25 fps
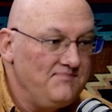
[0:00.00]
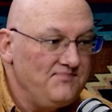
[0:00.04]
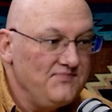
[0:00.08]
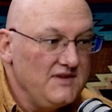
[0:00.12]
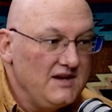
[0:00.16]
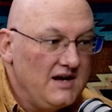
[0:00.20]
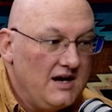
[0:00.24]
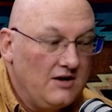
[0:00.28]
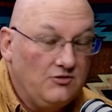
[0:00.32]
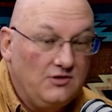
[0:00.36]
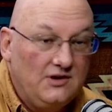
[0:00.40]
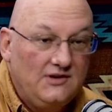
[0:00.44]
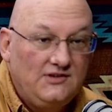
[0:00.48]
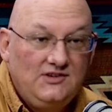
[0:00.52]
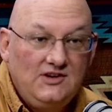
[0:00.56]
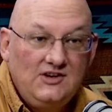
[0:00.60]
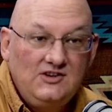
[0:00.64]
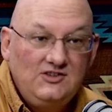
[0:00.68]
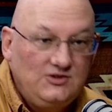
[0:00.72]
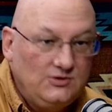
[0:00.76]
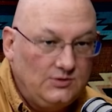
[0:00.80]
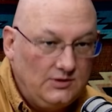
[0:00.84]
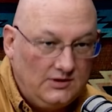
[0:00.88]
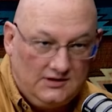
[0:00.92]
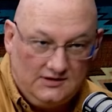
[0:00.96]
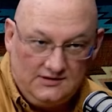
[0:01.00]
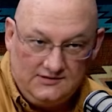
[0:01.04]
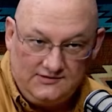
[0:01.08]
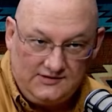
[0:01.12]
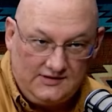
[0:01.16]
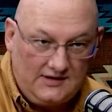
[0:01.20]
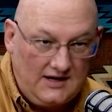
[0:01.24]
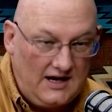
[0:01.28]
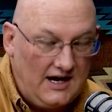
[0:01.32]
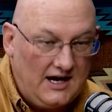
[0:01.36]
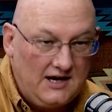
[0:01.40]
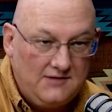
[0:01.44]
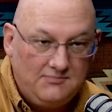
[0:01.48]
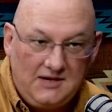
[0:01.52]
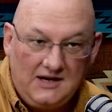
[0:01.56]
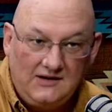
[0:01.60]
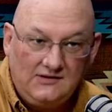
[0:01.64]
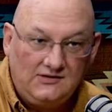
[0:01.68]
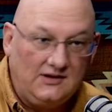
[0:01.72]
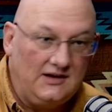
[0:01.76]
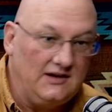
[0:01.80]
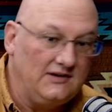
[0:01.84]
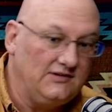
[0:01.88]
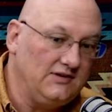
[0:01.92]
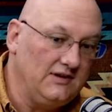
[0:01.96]
residuals. Uh, mm-hmm. Uh,
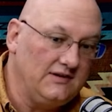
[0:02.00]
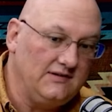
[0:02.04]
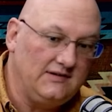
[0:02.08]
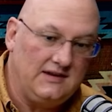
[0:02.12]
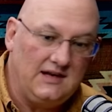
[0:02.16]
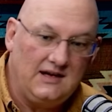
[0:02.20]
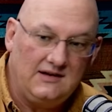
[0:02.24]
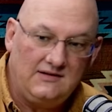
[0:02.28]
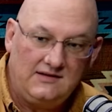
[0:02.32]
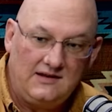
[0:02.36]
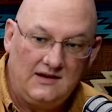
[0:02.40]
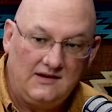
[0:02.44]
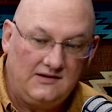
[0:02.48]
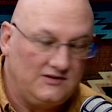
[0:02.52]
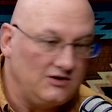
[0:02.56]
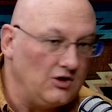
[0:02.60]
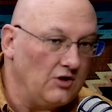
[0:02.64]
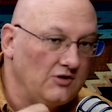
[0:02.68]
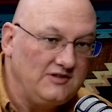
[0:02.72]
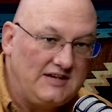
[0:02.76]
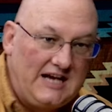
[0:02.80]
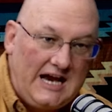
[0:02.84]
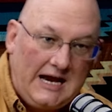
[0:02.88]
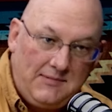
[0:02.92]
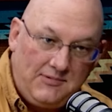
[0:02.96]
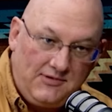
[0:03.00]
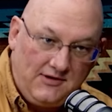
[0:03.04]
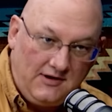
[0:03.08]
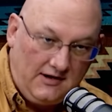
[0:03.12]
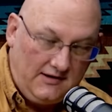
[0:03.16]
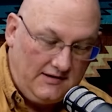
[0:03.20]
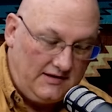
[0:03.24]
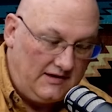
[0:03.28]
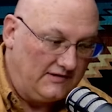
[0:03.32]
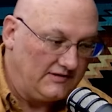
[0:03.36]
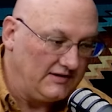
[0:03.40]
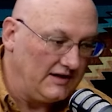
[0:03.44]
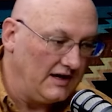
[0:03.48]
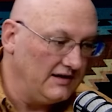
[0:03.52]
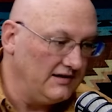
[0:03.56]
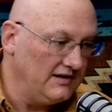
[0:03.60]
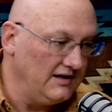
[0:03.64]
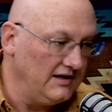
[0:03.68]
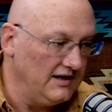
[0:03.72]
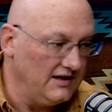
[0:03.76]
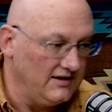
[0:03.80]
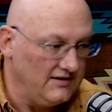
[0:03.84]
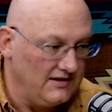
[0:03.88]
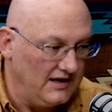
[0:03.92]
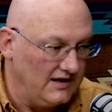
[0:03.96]
basically, it's, yeah. it's, the stone tape theory. This
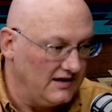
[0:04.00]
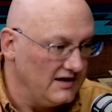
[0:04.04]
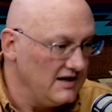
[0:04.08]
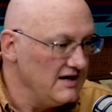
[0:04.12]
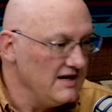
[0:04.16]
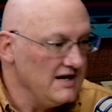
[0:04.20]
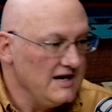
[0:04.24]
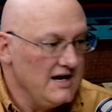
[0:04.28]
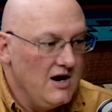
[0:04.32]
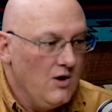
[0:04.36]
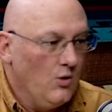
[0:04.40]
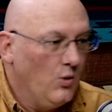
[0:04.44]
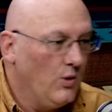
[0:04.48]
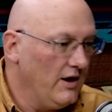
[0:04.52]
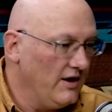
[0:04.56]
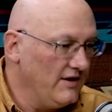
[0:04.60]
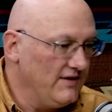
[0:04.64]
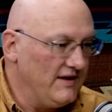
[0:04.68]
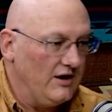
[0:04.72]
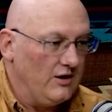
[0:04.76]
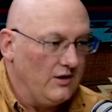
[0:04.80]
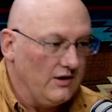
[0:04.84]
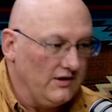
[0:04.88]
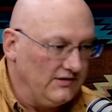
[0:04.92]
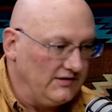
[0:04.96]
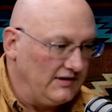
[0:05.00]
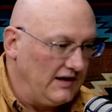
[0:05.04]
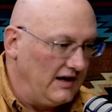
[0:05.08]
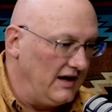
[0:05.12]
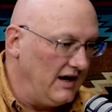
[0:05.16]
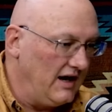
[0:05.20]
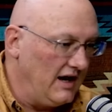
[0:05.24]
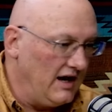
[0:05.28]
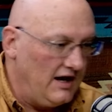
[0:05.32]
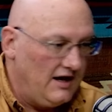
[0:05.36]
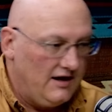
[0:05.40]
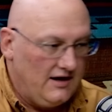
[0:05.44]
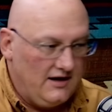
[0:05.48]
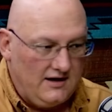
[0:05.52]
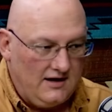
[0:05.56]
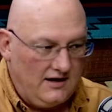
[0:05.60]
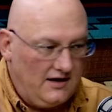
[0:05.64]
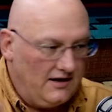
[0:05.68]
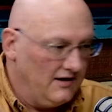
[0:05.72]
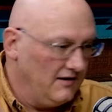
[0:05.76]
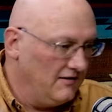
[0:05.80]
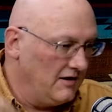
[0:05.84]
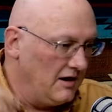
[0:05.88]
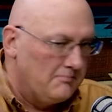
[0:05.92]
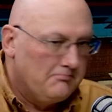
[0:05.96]
idea that where there is a,
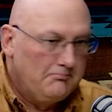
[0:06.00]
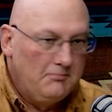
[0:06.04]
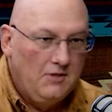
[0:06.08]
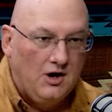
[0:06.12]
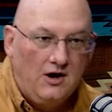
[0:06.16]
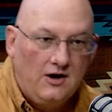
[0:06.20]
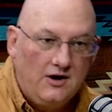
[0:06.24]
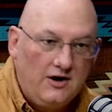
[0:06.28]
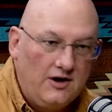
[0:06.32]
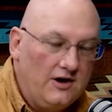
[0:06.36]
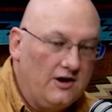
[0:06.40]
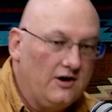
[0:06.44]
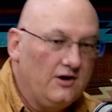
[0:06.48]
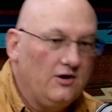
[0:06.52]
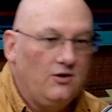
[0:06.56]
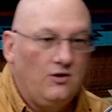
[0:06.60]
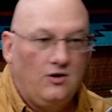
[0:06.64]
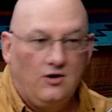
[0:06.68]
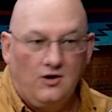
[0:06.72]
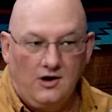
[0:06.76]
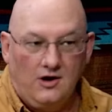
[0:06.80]
a, a murder or